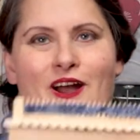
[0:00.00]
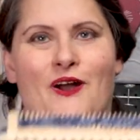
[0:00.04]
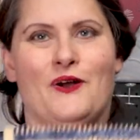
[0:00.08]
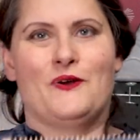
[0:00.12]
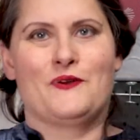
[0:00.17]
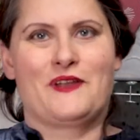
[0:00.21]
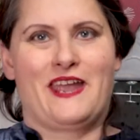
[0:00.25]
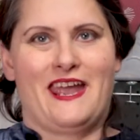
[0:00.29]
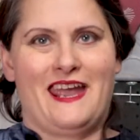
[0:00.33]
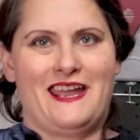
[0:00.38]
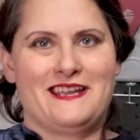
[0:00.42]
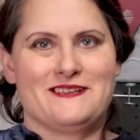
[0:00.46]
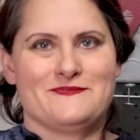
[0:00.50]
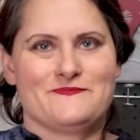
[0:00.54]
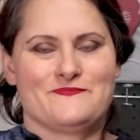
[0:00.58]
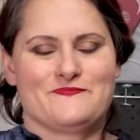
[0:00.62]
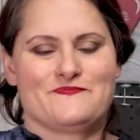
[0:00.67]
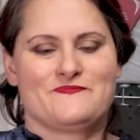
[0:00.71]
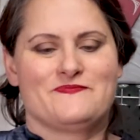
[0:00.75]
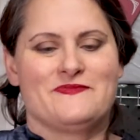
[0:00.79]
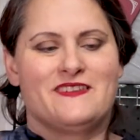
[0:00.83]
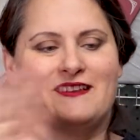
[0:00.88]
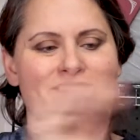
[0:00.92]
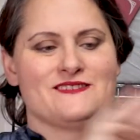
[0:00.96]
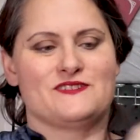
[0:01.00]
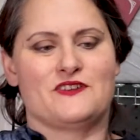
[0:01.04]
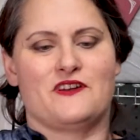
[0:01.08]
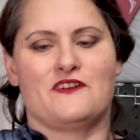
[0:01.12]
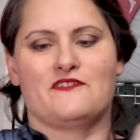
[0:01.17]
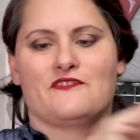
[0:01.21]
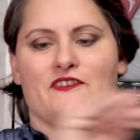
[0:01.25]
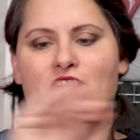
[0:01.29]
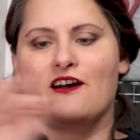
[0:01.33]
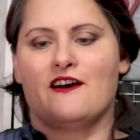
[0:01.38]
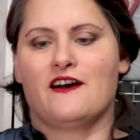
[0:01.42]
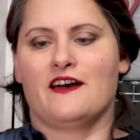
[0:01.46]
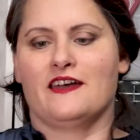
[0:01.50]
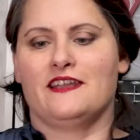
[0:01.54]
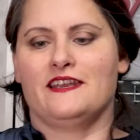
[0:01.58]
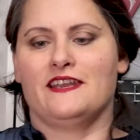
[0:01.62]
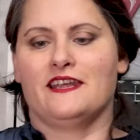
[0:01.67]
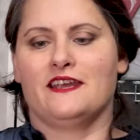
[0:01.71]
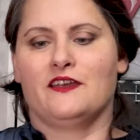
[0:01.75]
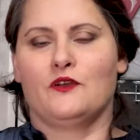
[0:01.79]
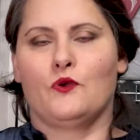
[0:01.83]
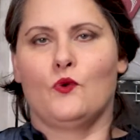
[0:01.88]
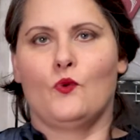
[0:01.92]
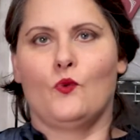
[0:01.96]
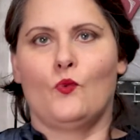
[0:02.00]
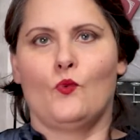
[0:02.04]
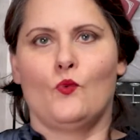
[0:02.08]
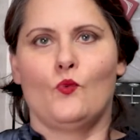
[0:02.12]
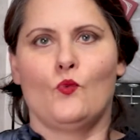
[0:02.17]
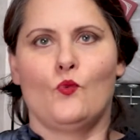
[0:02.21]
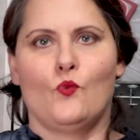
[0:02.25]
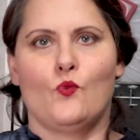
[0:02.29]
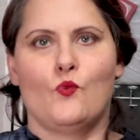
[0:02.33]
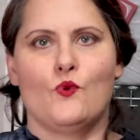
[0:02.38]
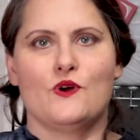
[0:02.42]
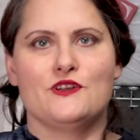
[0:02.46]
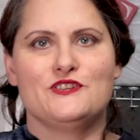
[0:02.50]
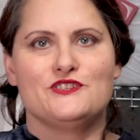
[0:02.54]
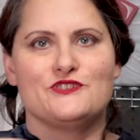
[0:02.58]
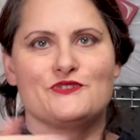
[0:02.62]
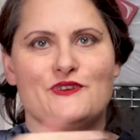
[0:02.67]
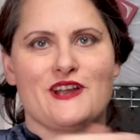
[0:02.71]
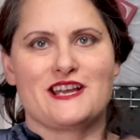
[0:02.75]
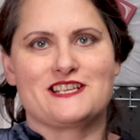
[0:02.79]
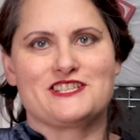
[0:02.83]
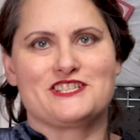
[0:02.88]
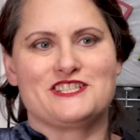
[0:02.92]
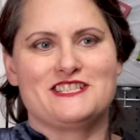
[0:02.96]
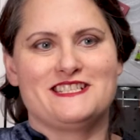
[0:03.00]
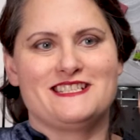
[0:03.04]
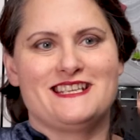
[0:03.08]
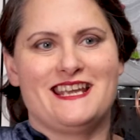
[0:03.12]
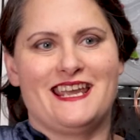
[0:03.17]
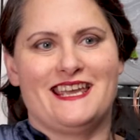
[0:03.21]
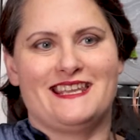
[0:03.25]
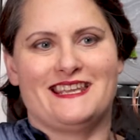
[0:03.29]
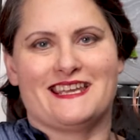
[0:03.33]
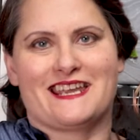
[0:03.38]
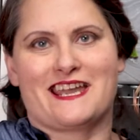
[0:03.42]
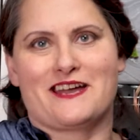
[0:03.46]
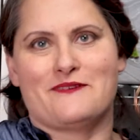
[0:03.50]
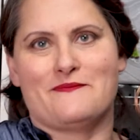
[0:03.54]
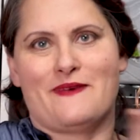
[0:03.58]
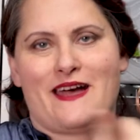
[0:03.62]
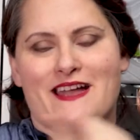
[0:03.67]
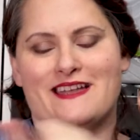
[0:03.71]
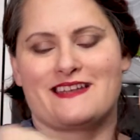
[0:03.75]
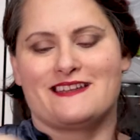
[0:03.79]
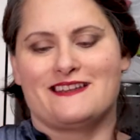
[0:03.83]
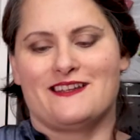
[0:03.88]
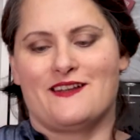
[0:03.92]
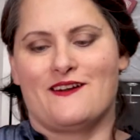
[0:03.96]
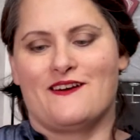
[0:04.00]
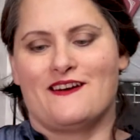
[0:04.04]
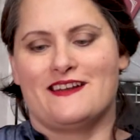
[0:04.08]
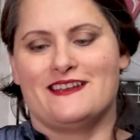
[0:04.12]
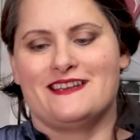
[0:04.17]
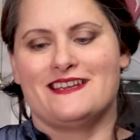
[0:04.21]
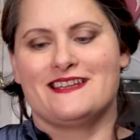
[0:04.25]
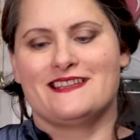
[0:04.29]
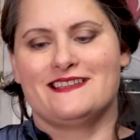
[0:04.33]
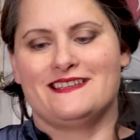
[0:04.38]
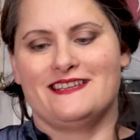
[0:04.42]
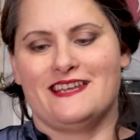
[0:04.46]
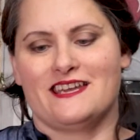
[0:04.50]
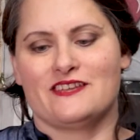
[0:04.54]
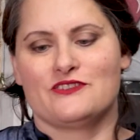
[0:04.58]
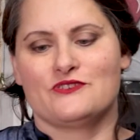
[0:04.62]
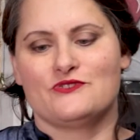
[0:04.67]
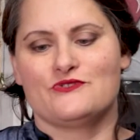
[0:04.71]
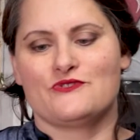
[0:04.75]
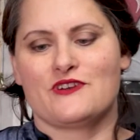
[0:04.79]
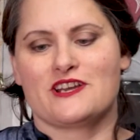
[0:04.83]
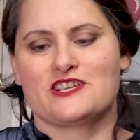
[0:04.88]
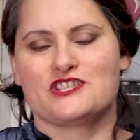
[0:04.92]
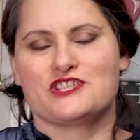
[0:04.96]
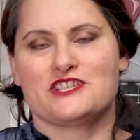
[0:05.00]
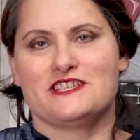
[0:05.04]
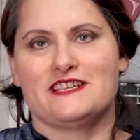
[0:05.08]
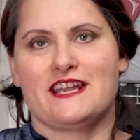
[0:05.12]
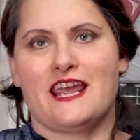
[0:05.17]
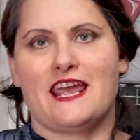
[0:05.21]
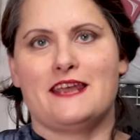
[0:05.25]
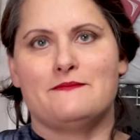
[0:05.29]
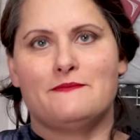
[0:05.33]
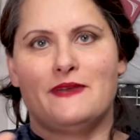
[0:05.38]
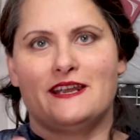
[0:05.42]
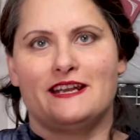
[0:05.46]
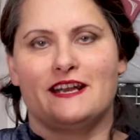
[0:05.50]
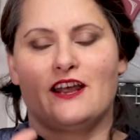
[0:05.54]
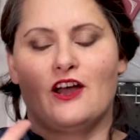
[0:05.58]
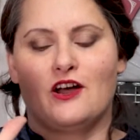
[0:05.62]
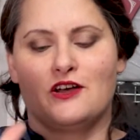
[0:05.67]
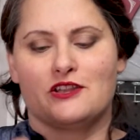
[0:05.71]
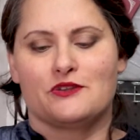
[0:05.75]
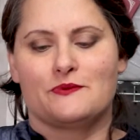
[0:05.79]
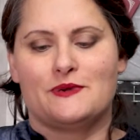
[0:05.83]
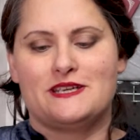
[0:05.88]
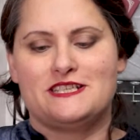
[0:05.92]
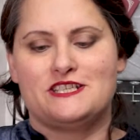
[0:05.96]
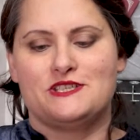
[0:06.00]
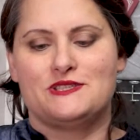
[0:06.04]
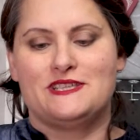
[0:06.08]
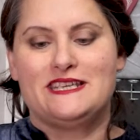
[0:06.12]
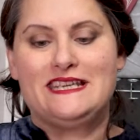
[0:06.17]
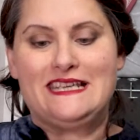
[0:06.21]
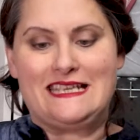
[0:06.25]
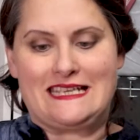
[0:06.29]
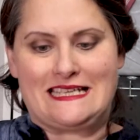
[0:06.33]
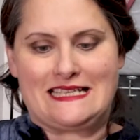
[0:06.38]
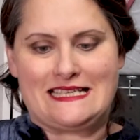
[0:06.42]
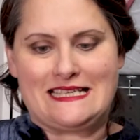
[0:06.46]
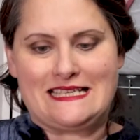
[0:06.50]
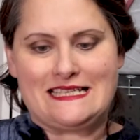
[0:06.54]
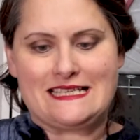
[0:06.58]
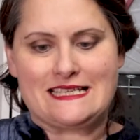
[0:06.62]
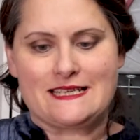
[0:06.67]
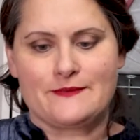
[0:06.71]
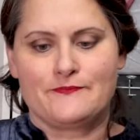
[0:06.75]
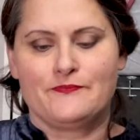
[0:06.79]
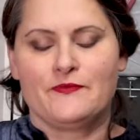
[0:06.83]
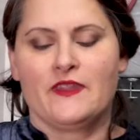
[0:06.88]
Okay, so I've gone one direction and then come back and gone the other direction and made it all the way to the end.